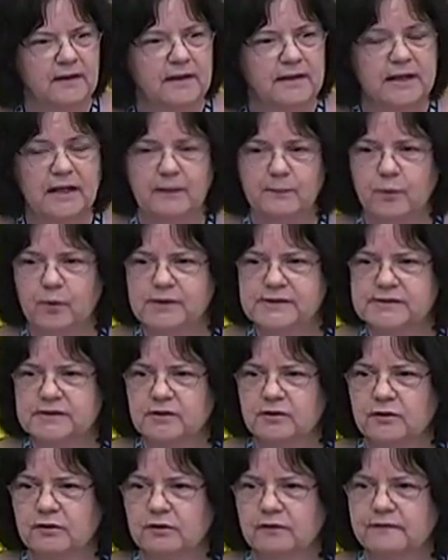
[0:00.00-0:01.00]
Now, boys and
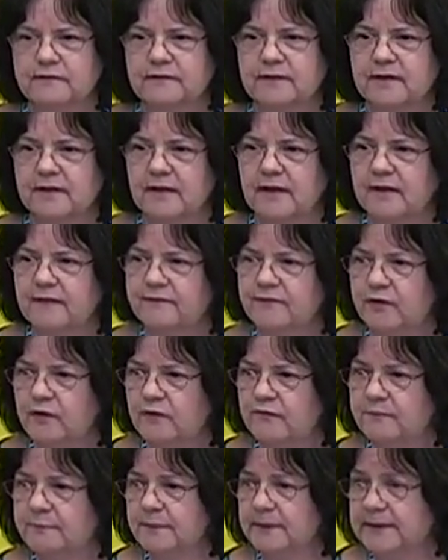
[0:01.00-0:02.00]
girls, if
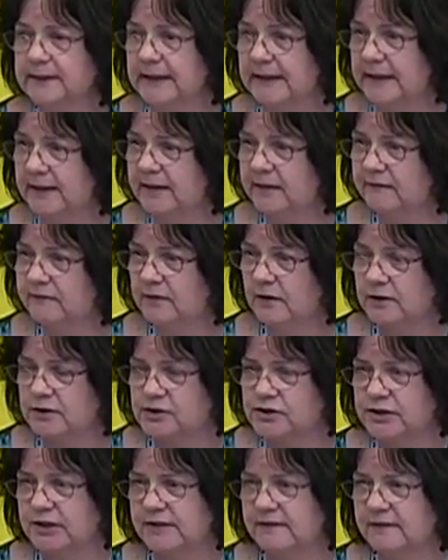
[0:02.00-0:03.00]
you've believed on
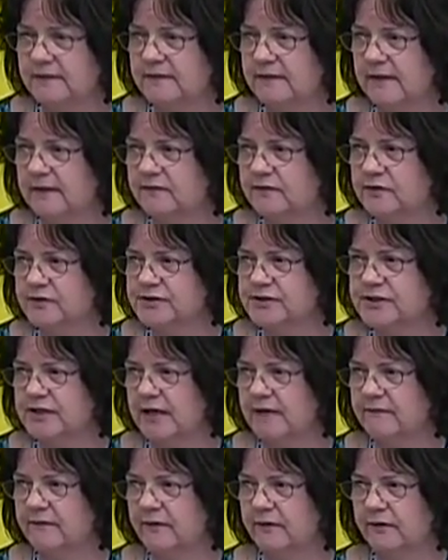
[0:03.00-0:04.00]
Jesus as your
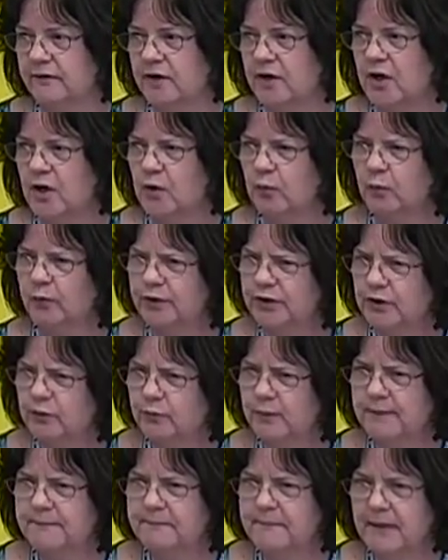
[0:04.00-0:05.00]
Savior, Will you
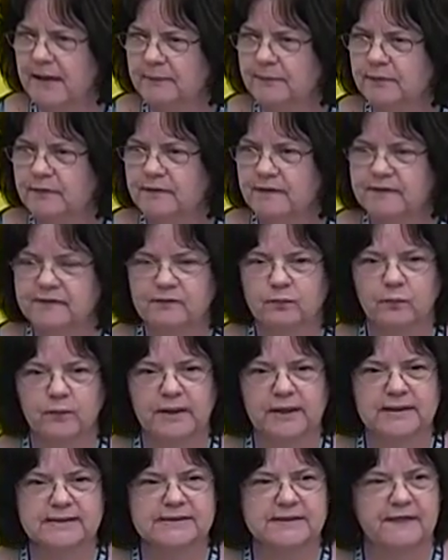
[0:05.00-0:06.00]
remember this
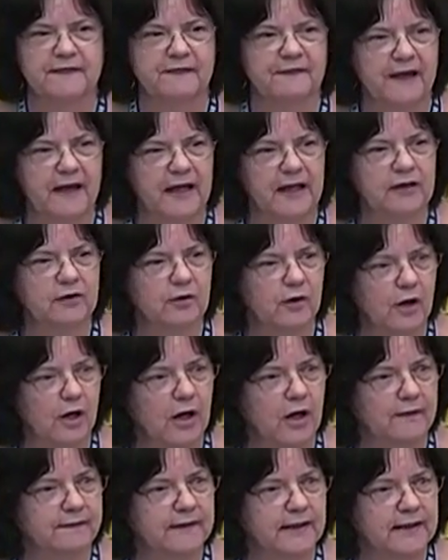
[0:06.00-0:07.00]
week to thank
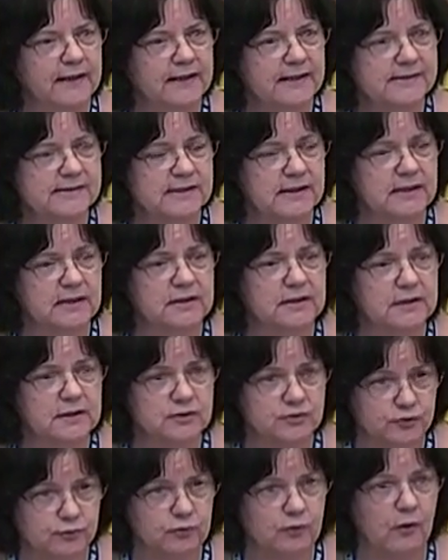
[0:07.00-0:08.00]
God that He's in
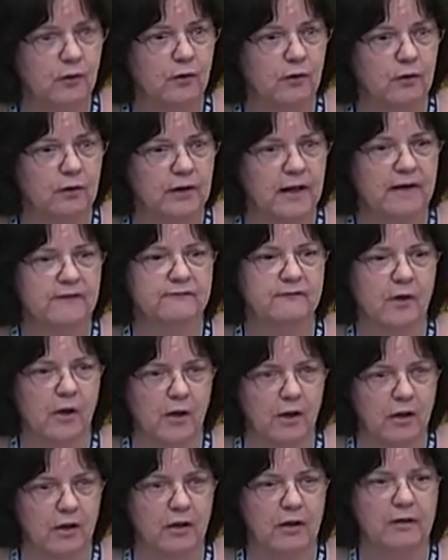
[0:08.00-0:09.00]
control of
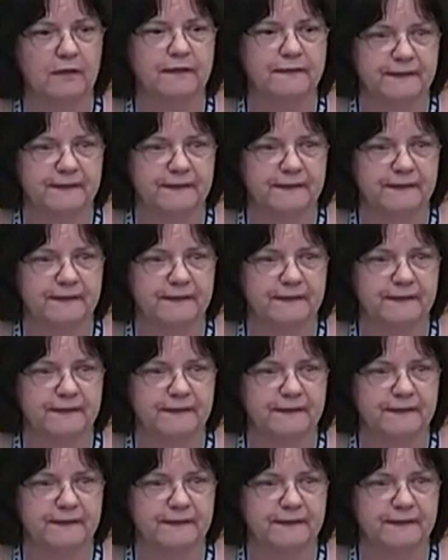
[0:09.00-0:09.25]
all